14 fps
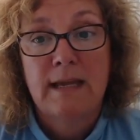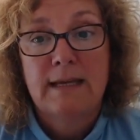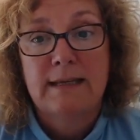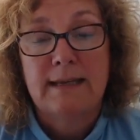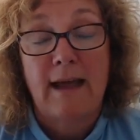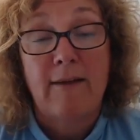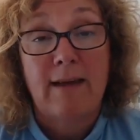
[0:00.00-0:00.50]

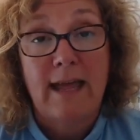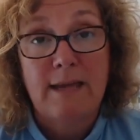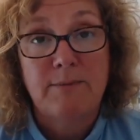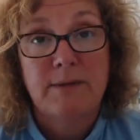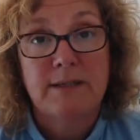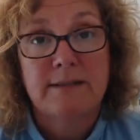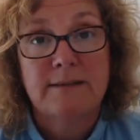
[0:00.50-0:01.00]
Now
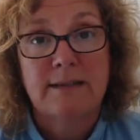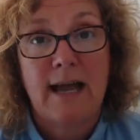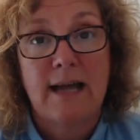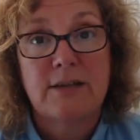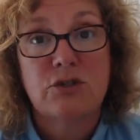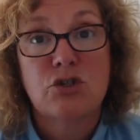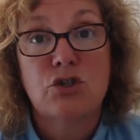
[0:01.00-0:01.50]
Laban
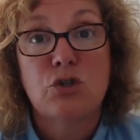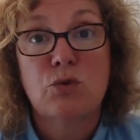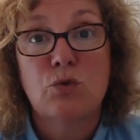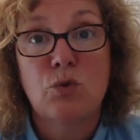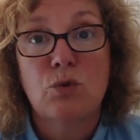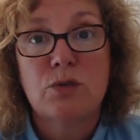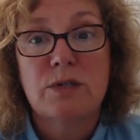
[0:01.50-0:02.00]
had 2
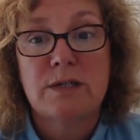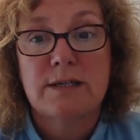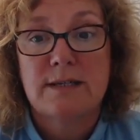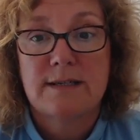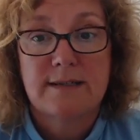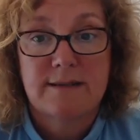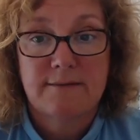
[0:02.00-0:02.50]

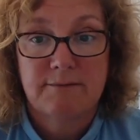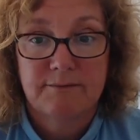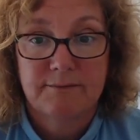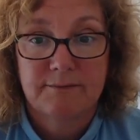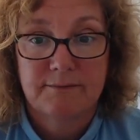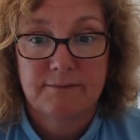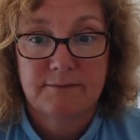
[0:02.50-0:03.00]
daughters.
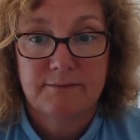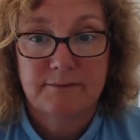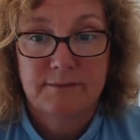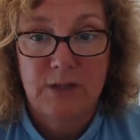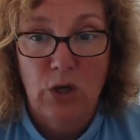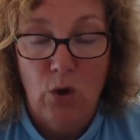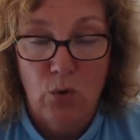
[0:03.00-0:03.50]

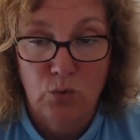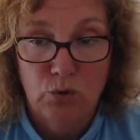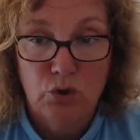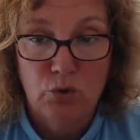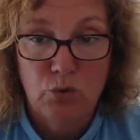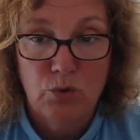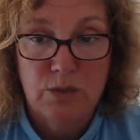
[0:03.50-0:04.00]
The older
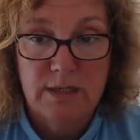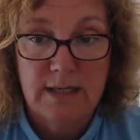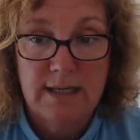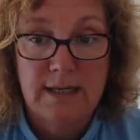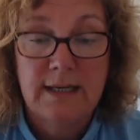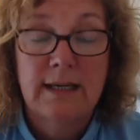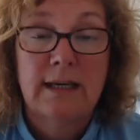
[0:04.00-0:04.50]

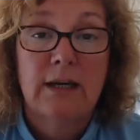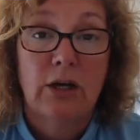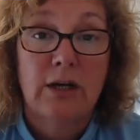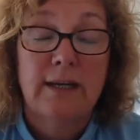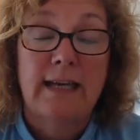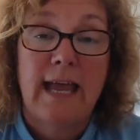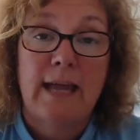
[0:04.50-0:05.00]
daughter,
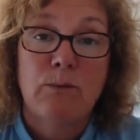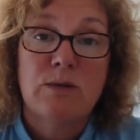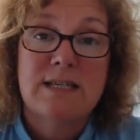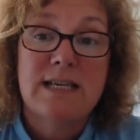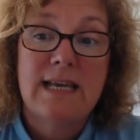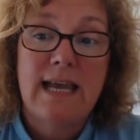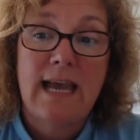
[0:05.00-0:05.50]
her name
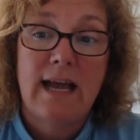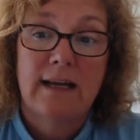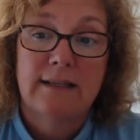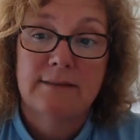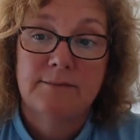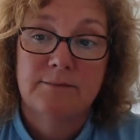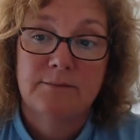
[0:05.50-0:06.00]
was Leah,
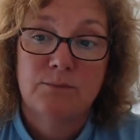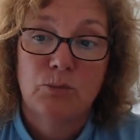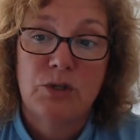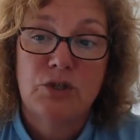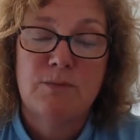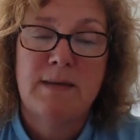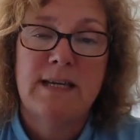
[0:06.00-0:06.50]

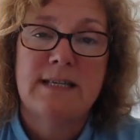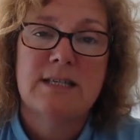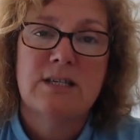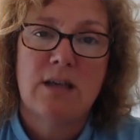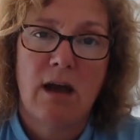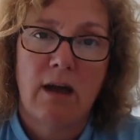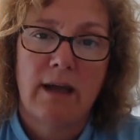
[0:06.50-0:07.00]
which means
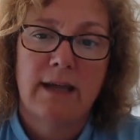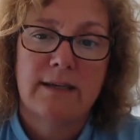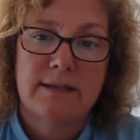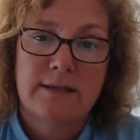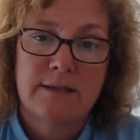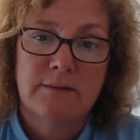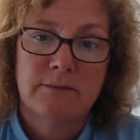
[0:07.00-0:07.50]

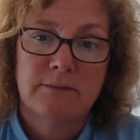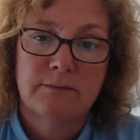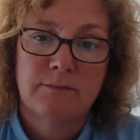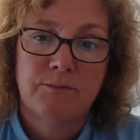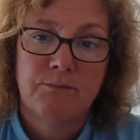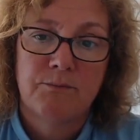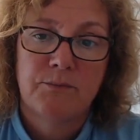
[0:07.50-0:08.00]
tired.
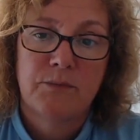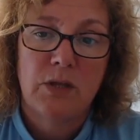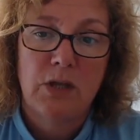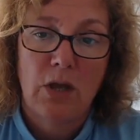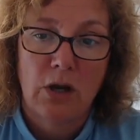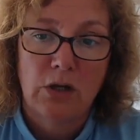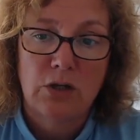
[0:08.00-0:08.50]
The
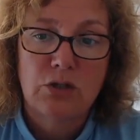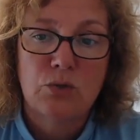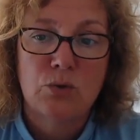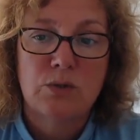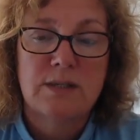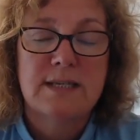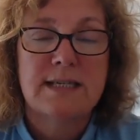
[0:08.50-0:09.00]
younger
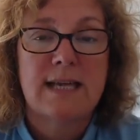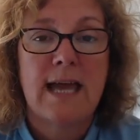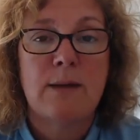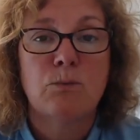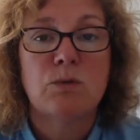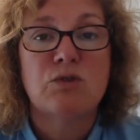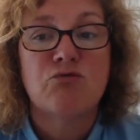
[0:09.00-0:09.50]
daughter's
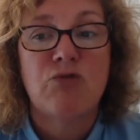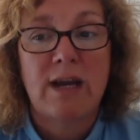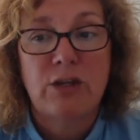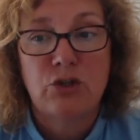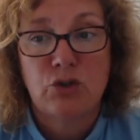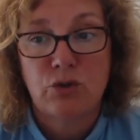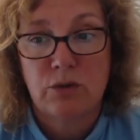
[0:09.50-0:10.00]
name was
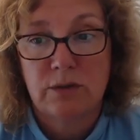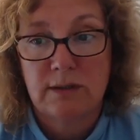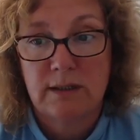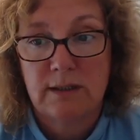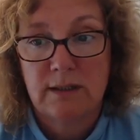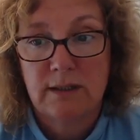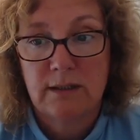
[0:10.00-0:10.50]
Rachel,
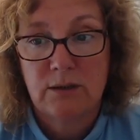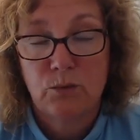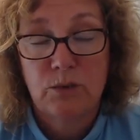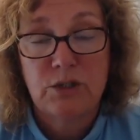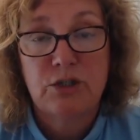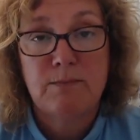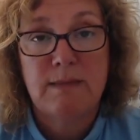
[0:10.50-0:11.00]

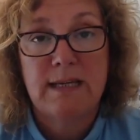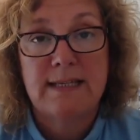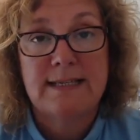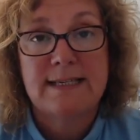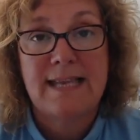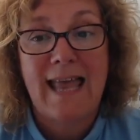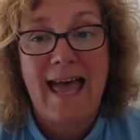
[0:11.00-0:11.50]
which
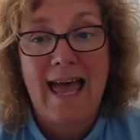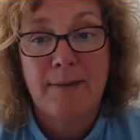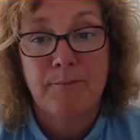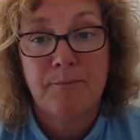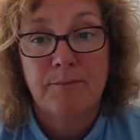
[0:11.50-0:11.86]
means lamb.